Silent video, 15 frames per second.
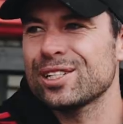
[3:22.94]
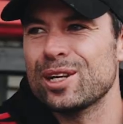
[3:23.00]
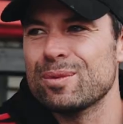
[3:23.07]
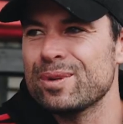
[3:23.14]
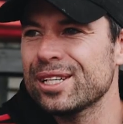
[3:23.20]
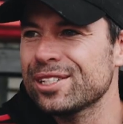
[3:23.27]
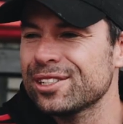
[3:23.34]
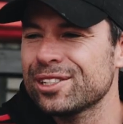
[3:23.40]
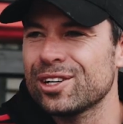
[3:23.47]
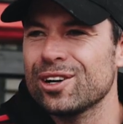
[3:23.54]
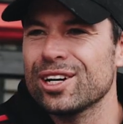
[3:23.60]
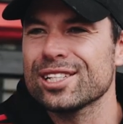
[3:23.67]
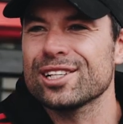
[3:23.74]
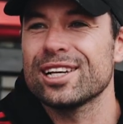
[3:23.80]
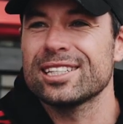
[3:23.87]
So I messaged
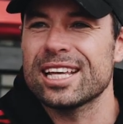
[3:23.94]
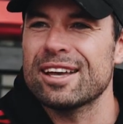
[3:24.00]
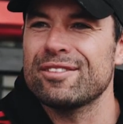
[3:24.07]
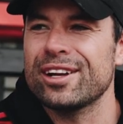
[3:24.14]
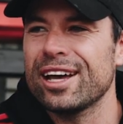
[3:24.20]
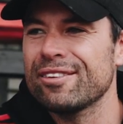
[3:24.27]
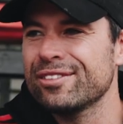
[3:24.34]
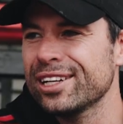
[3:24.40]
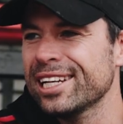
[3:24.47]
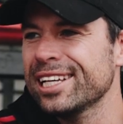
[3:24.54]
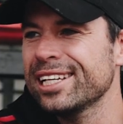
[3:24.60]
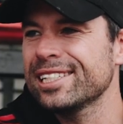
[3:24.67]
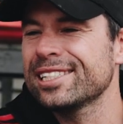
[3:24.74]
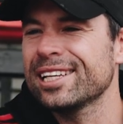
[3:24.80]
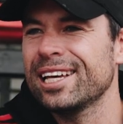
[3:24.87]
guys like David
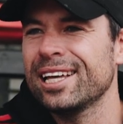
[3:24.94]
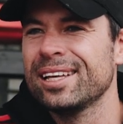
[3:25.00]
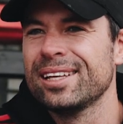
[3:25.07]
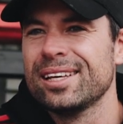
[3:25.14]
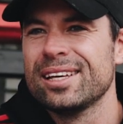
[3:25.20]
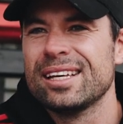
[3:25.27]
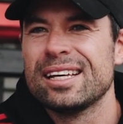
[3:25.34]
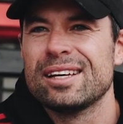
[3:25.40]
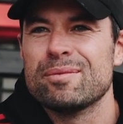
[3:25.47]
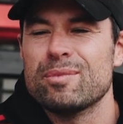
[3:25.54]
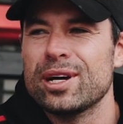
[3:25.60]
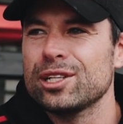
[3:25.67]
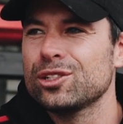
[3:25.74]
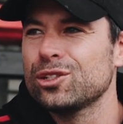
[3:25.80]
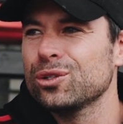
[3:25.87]
Harvilli to
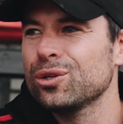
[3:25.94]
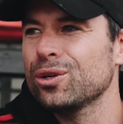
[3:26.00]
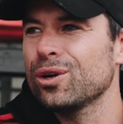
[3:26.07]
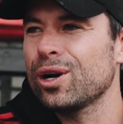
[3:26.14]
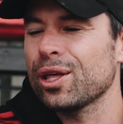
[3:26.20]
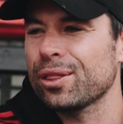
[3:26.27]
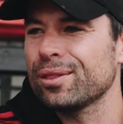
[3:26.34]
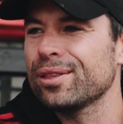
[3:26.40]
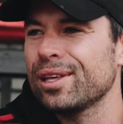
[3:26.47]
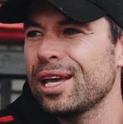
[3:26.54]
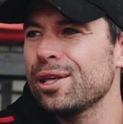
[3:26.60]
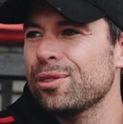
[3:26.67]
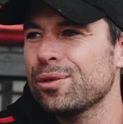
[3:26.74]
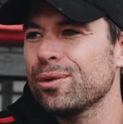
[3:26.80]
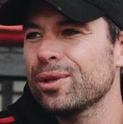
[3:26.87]
make sure
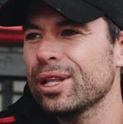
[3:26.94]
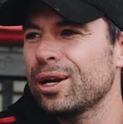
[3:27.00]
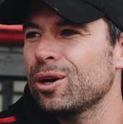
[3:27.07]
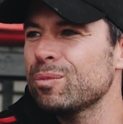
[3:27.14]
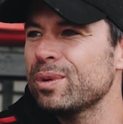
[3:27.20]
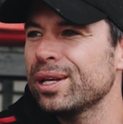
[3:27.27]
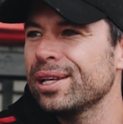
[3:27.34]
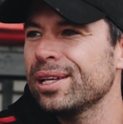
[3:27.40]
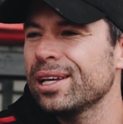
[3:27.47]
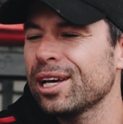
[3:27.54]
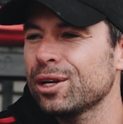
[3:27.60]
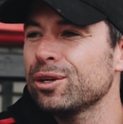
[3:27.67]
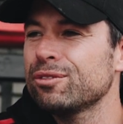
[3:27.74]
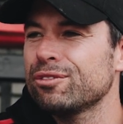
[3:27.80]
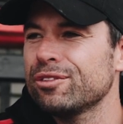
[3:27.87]
he thought that I'd be
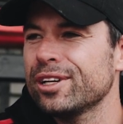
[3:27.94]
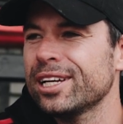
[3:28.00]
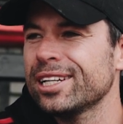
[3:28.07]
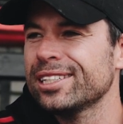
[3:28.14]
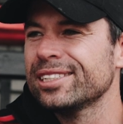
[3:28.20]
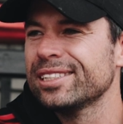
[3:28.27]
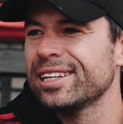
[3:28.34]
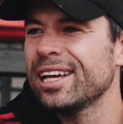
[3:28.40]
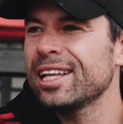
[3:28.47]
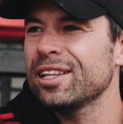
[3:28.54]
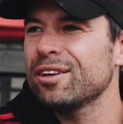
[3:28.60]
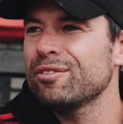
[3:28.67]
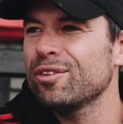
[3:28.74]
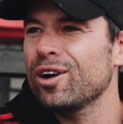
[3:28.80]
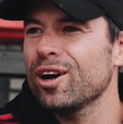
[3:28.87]
a good fit in
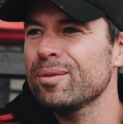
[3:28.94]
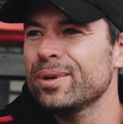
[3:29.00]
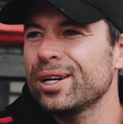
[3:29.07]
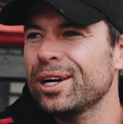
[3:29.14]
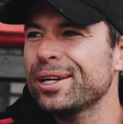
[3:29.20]
the environment.